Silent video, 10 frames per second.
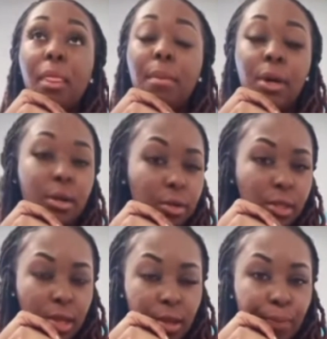but
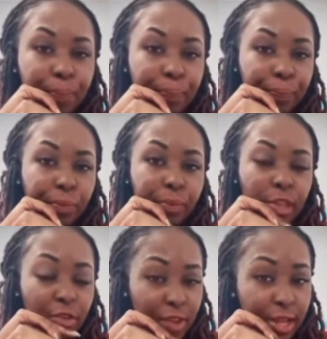understand
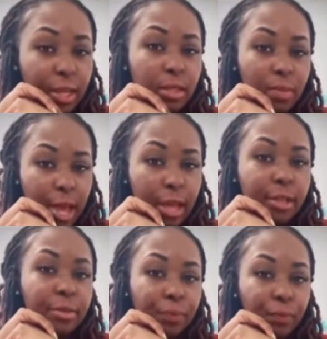that if I get
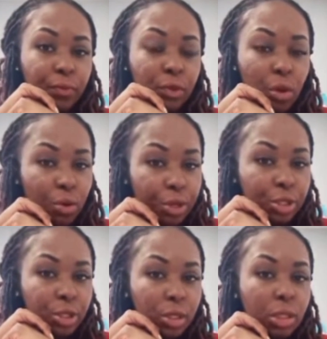smacked,
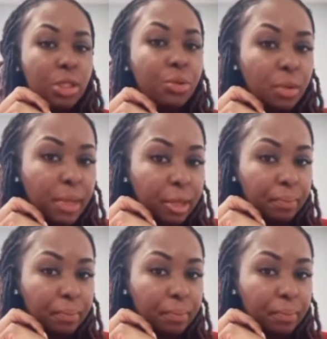orange suit me.